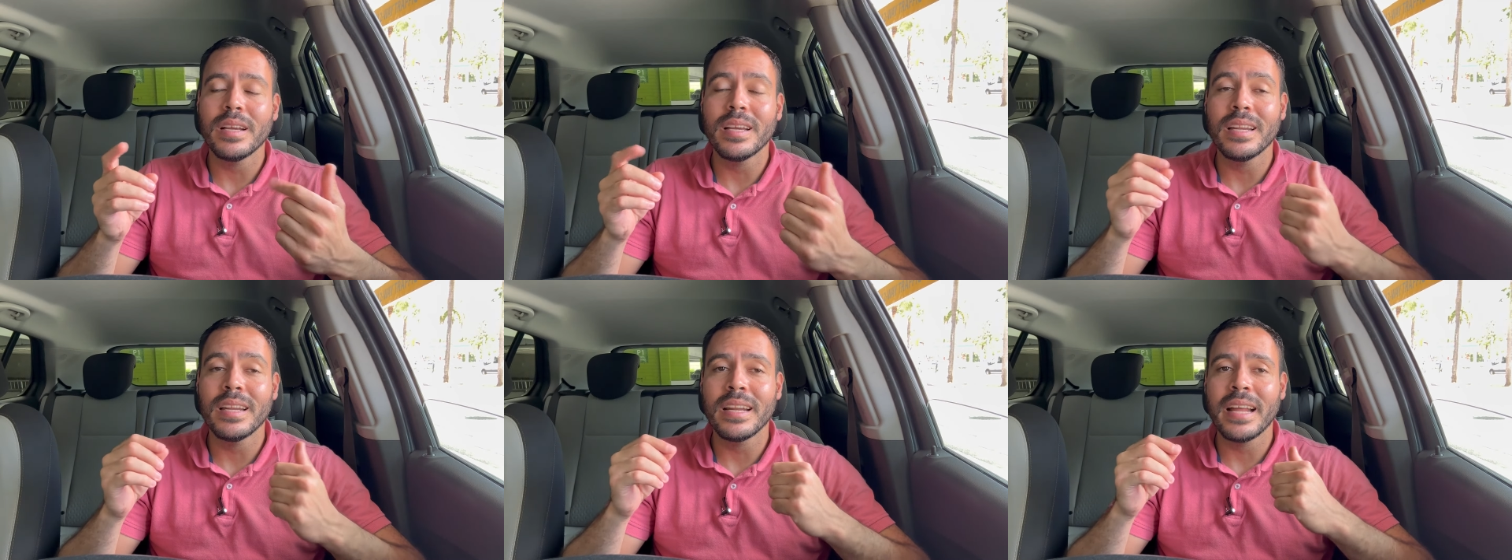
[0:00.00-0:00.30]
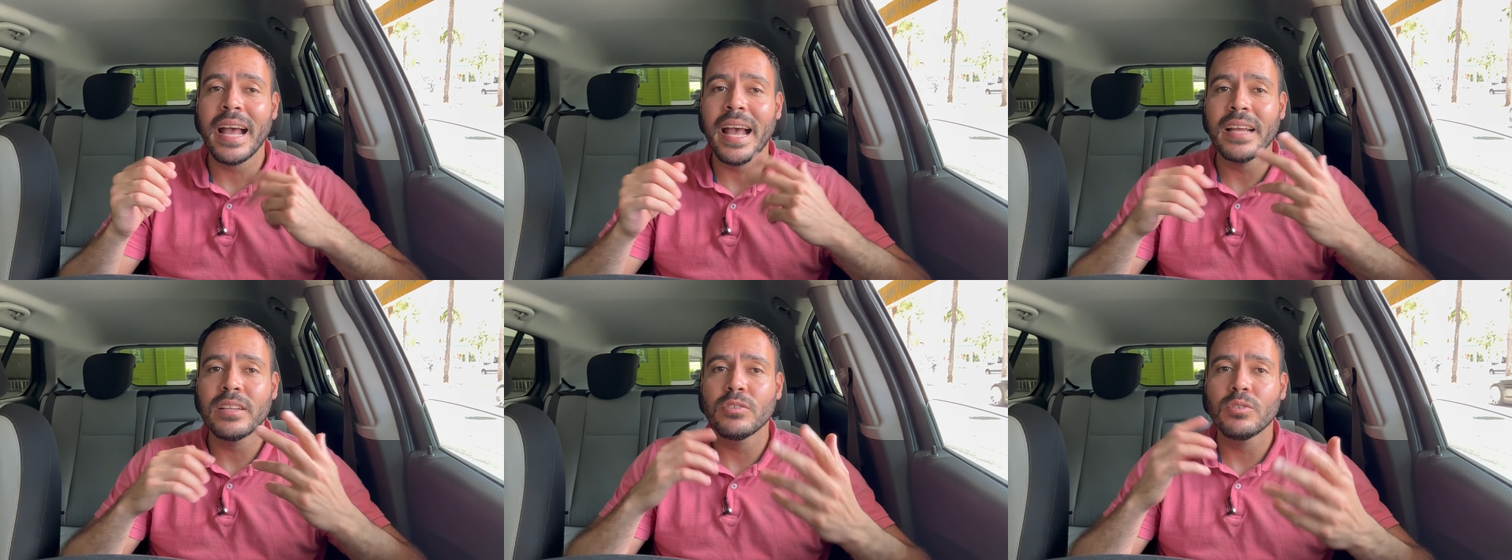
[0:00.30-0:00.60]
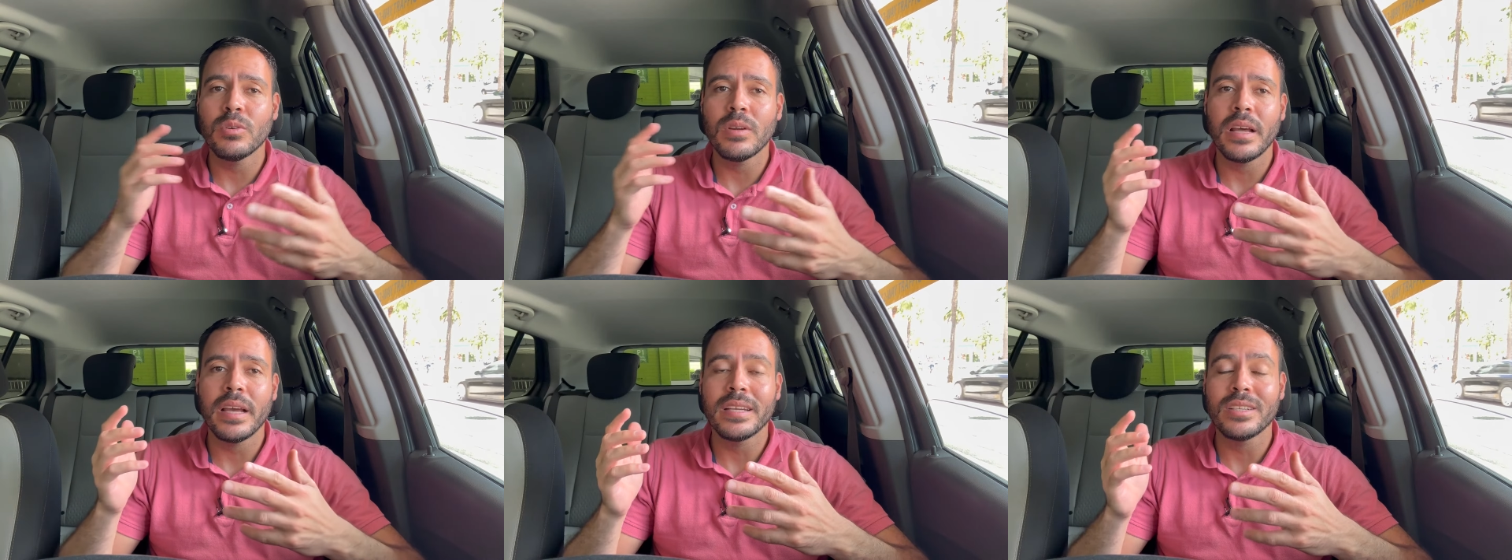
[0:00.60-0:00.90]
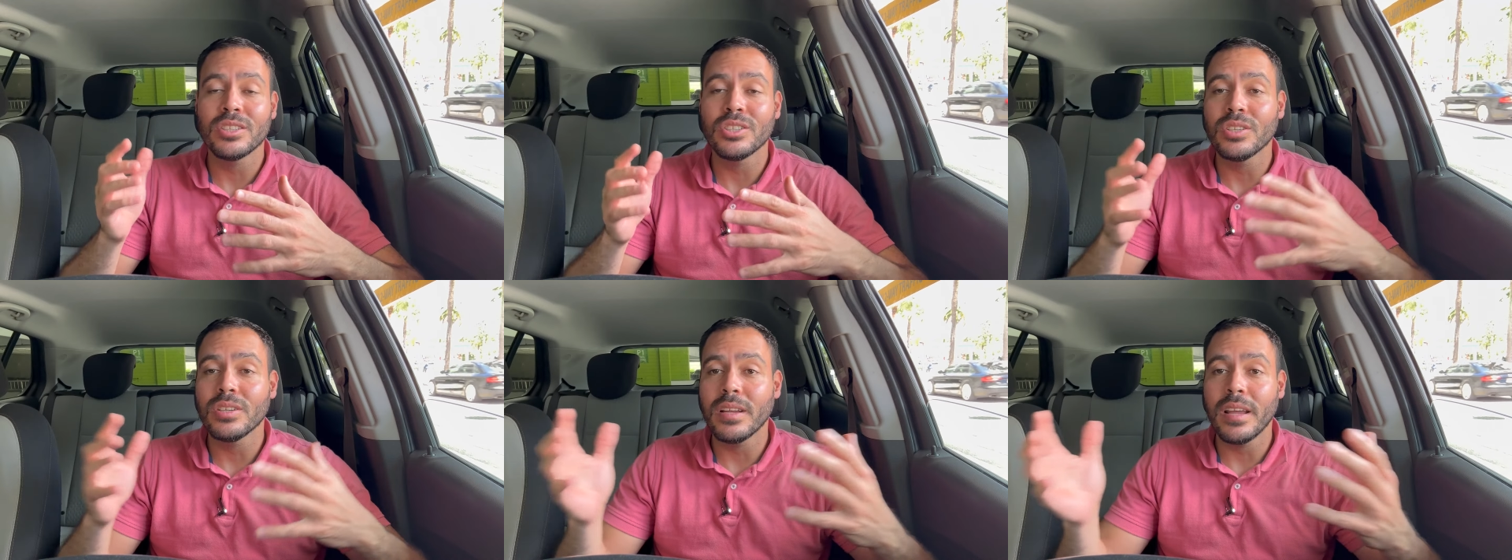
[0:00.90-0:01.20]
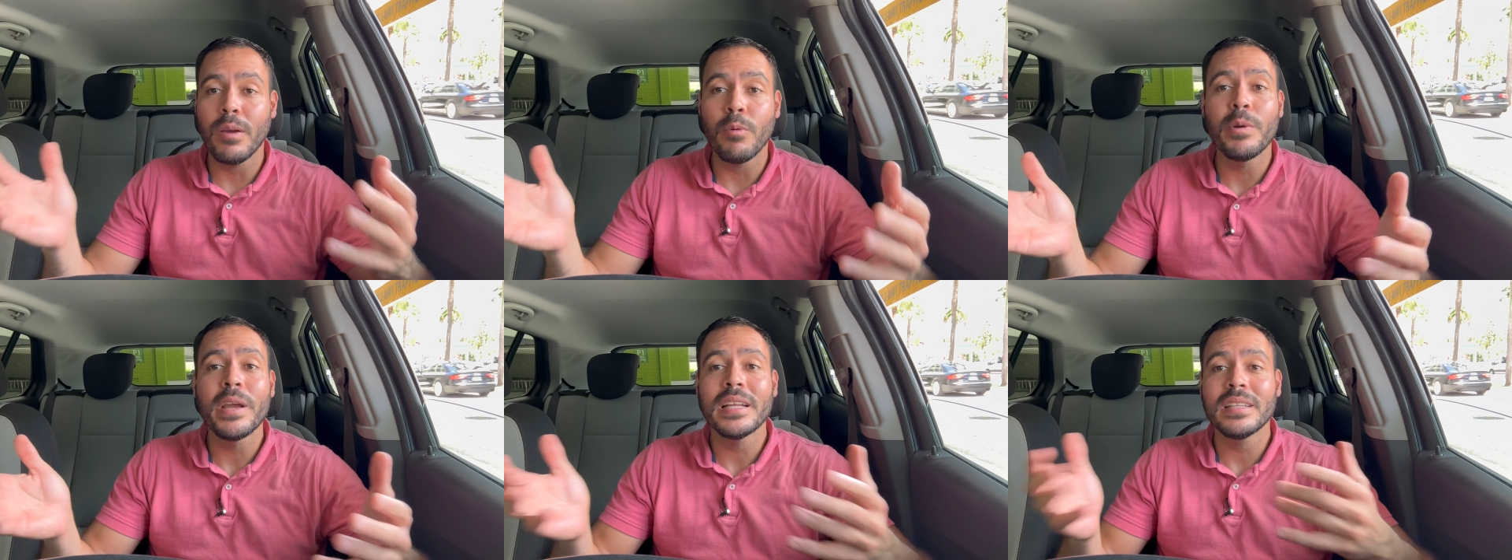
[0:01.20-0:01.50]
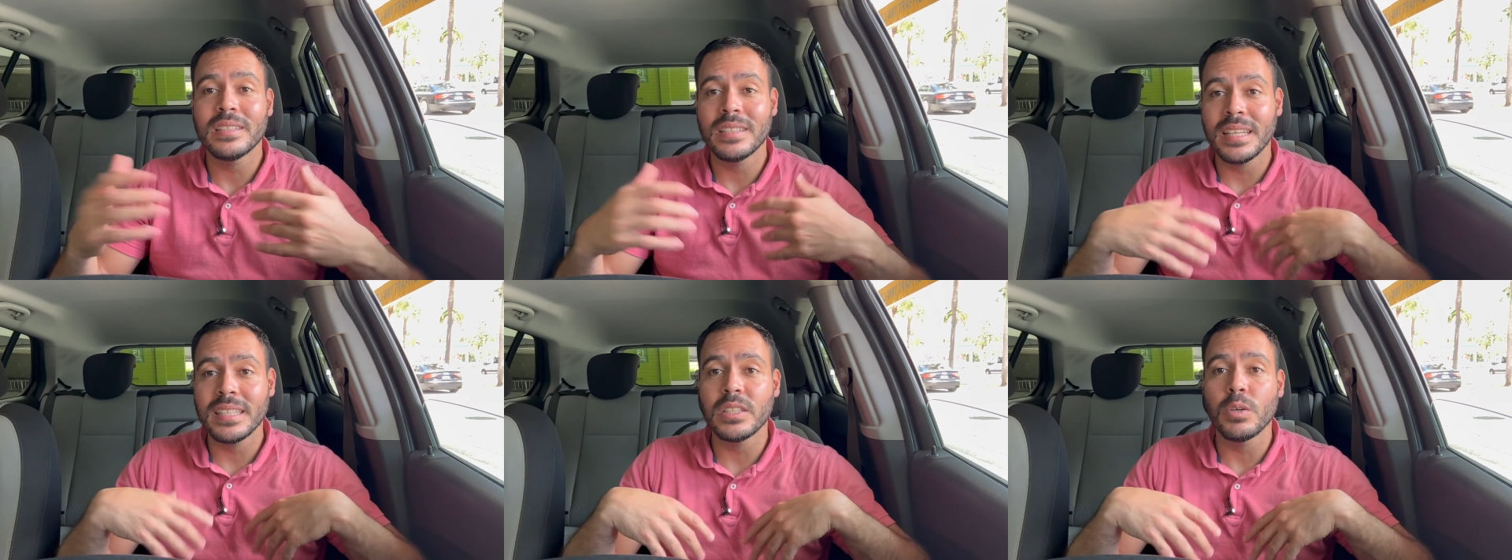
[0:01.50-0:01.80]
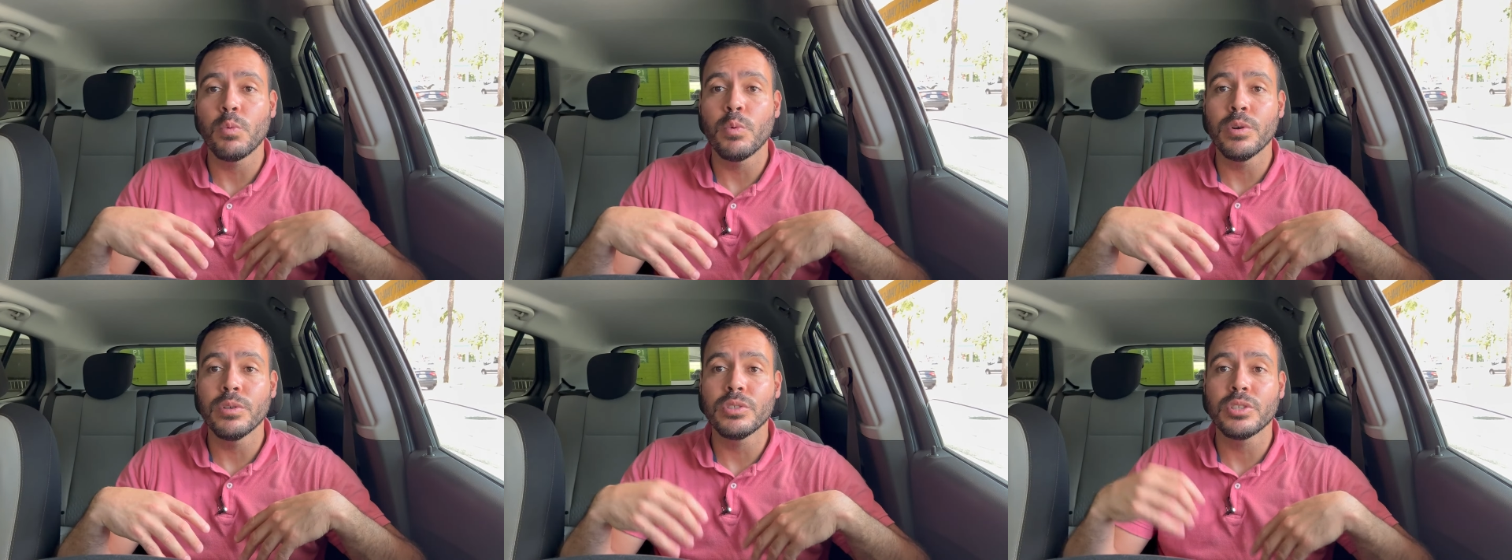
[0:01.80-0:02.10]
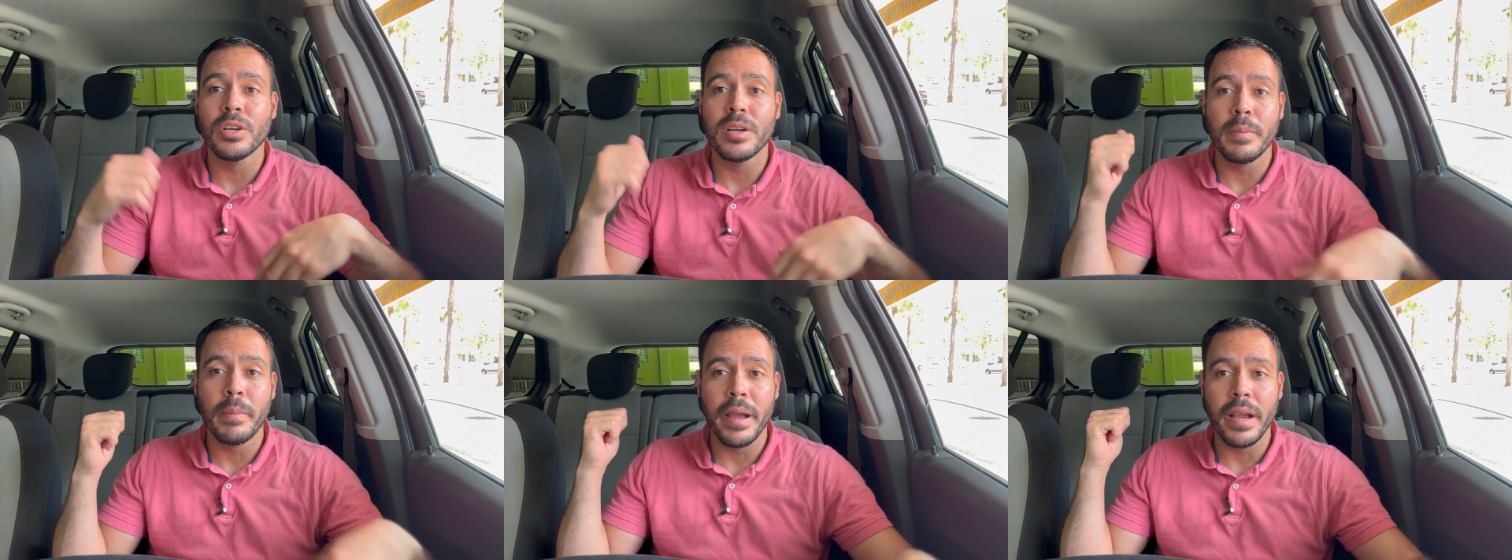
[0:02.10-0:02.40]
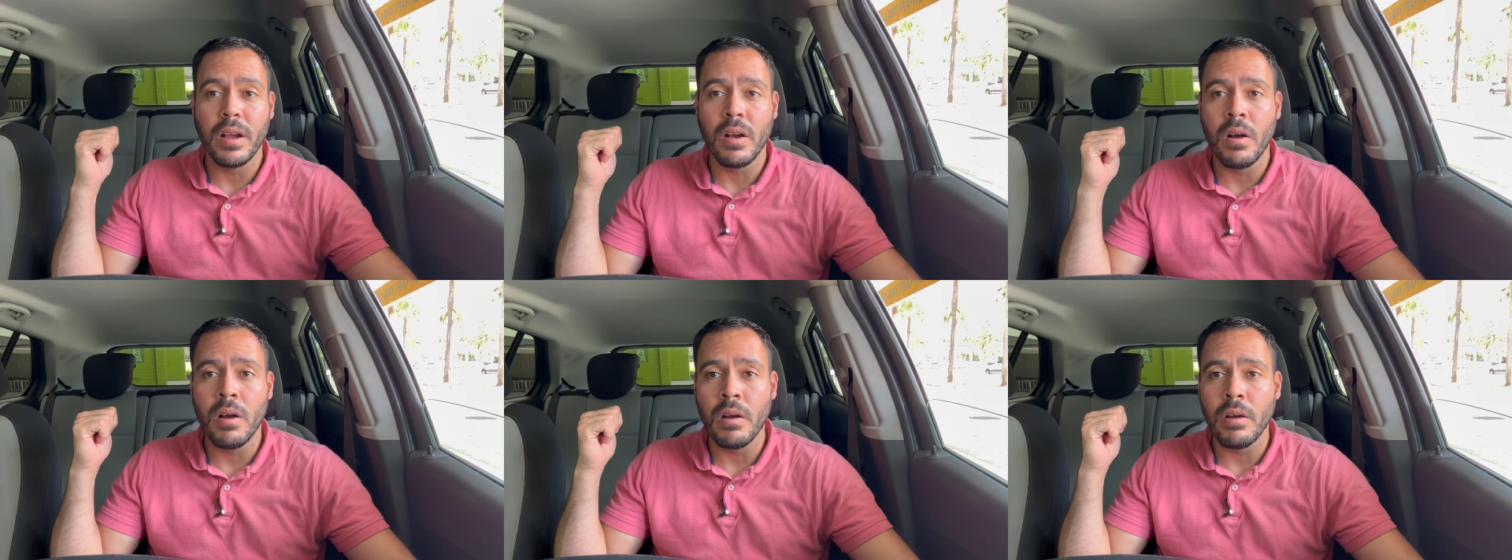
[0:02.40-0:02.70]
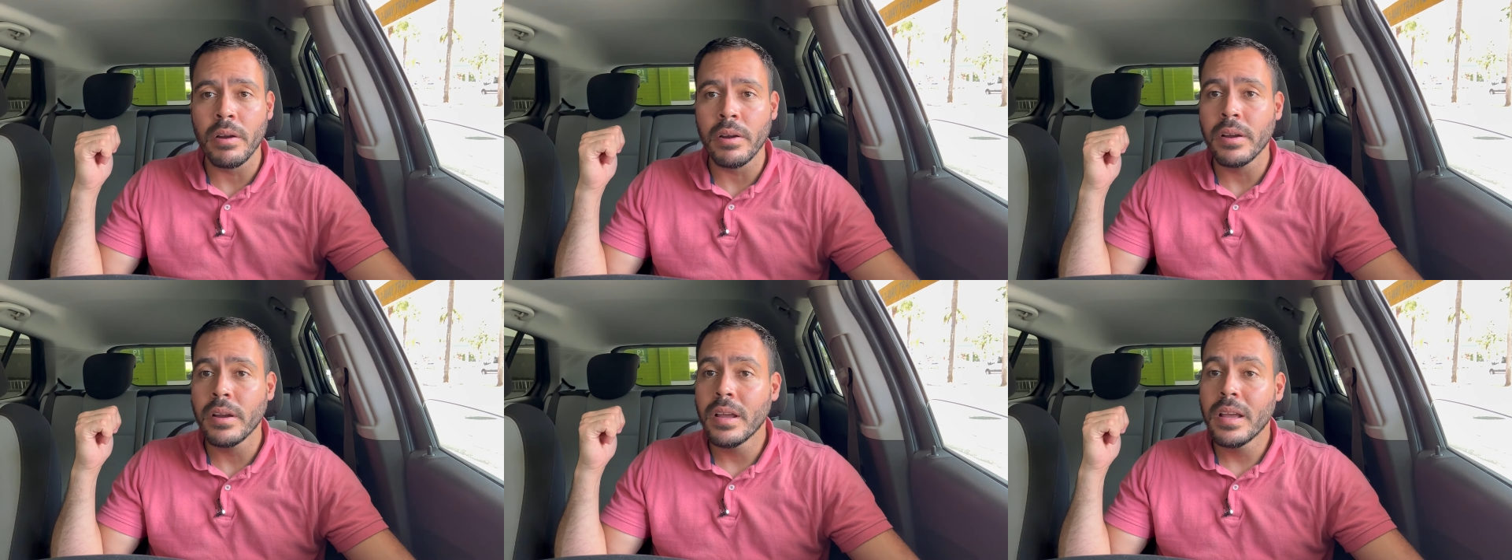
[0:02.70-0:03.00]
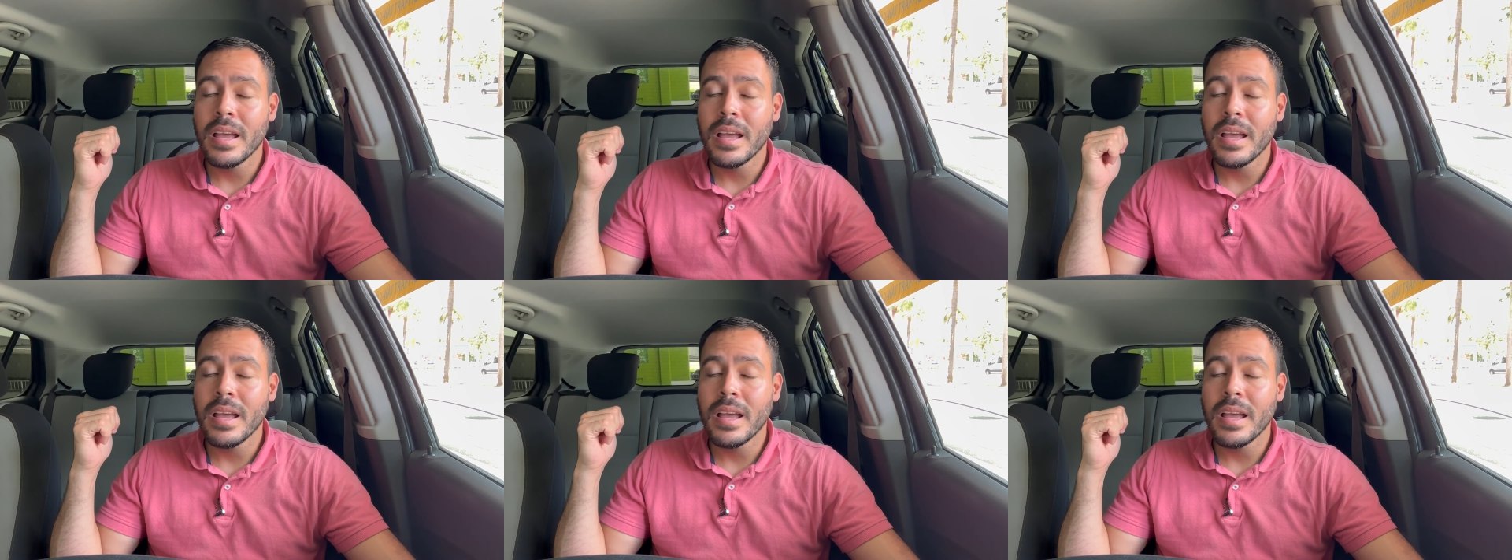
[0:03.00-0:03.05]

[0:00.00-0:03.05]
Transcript: and then I had to like, sh- and we had to take the wheelchair in my car.